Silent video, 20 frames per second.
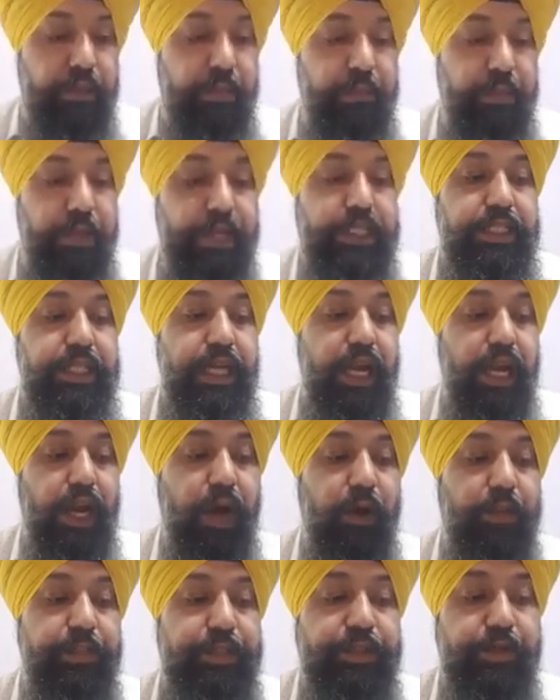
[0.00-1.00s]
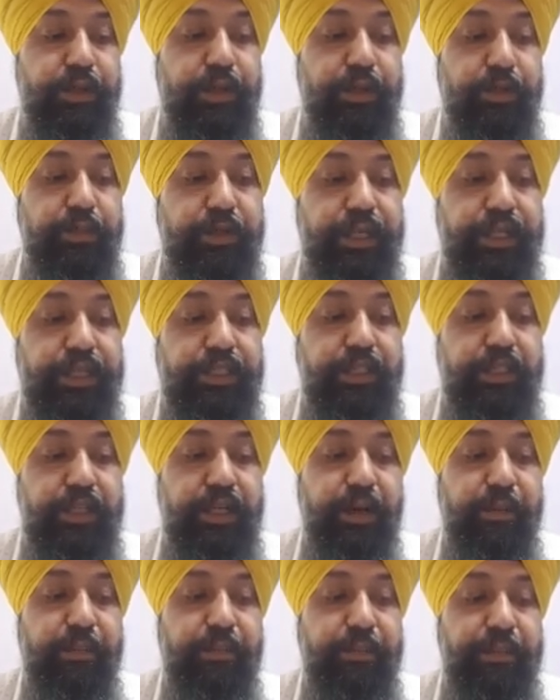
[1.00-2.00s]
Please allow me to complete
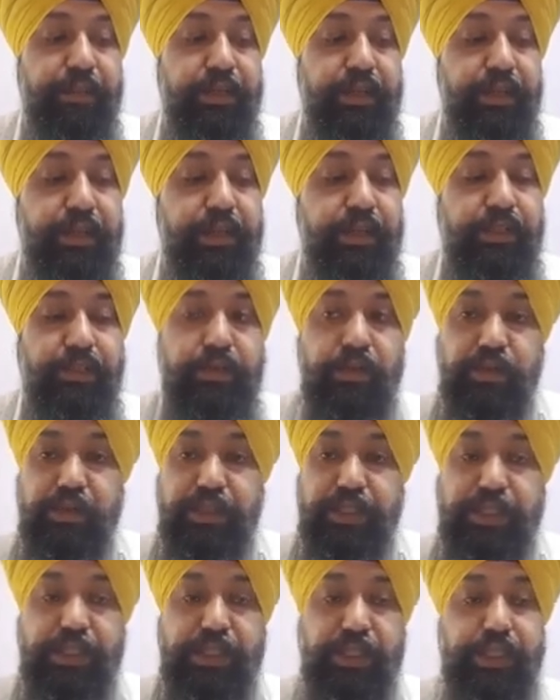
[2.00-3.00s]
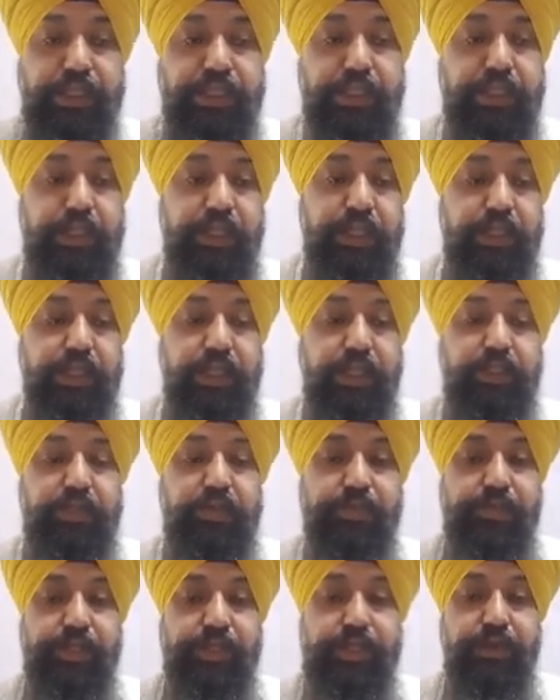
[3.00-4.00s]
the. So this is the
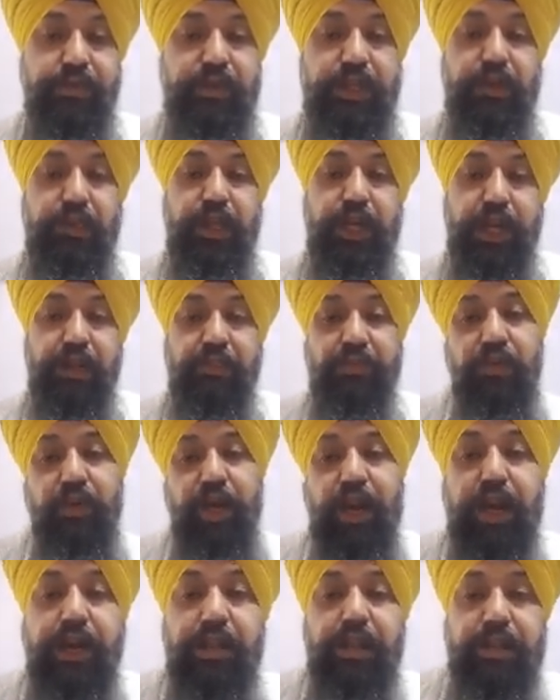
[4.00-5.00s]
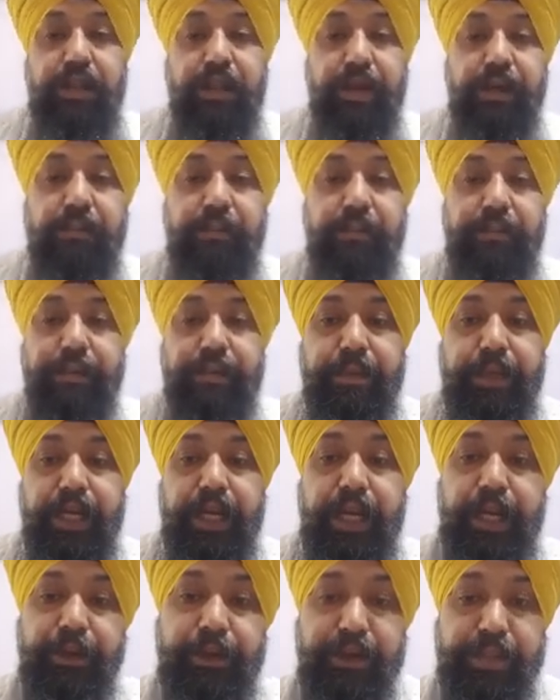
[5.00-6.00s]
situation when you have to handle the
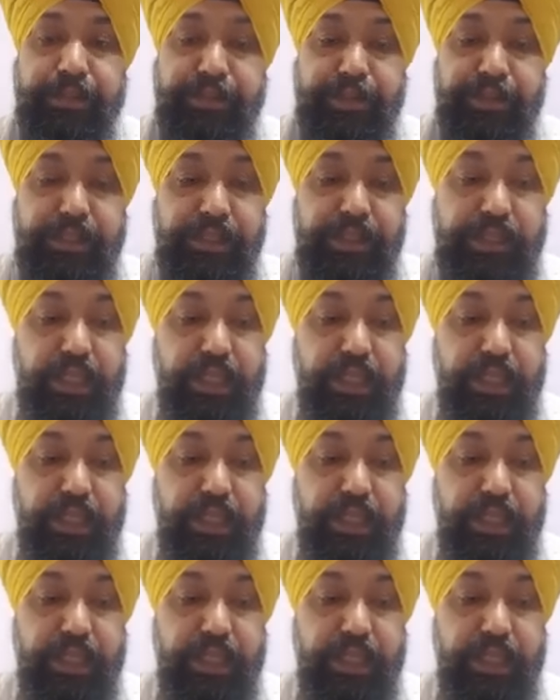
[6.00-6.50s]
interruptions.